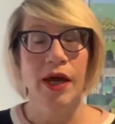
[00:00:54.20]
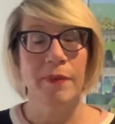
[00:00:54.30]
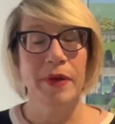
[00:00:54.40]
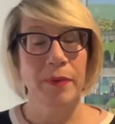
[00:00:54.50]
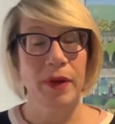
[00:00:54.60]

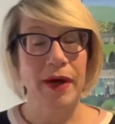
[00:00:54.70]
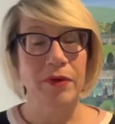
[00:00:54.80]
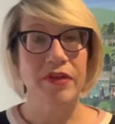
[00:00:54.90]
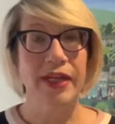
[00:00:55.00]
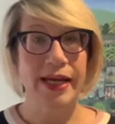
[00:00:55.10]
people about
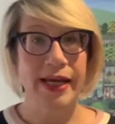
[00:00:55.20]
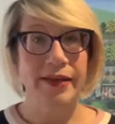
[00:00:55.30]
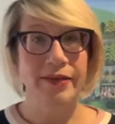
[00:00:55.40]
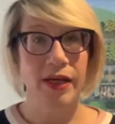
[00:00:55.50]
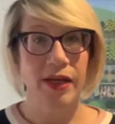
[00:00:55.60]
today
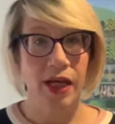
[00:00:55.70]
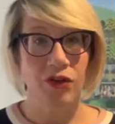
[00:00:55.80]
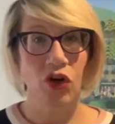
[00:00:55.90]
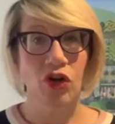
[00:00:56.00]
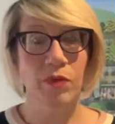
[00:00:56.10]
is a
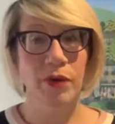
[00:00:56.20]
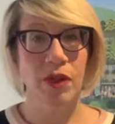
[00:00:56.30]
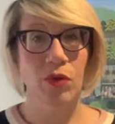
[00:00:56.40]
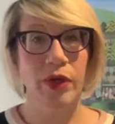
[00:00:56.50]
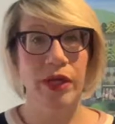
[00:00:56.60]
document
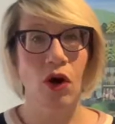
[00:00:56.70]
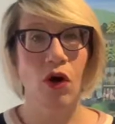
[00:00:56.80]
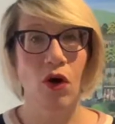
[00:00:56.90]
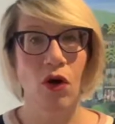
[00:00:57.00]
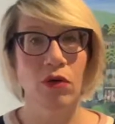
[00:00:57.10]
that we
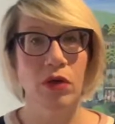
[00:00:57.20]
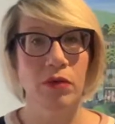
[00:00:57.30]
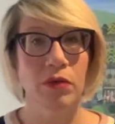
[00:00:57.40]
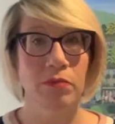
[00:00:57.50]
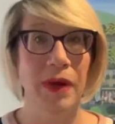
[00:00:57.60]

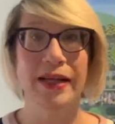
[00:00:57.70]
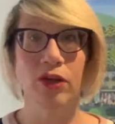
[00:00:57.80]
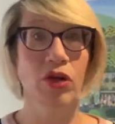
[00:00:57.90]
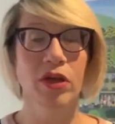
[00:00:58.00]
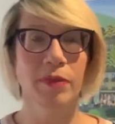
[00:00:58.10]
call My
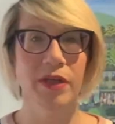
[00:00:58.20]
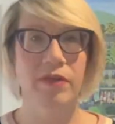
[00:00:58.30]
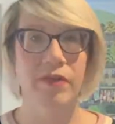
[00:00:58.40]
Documents.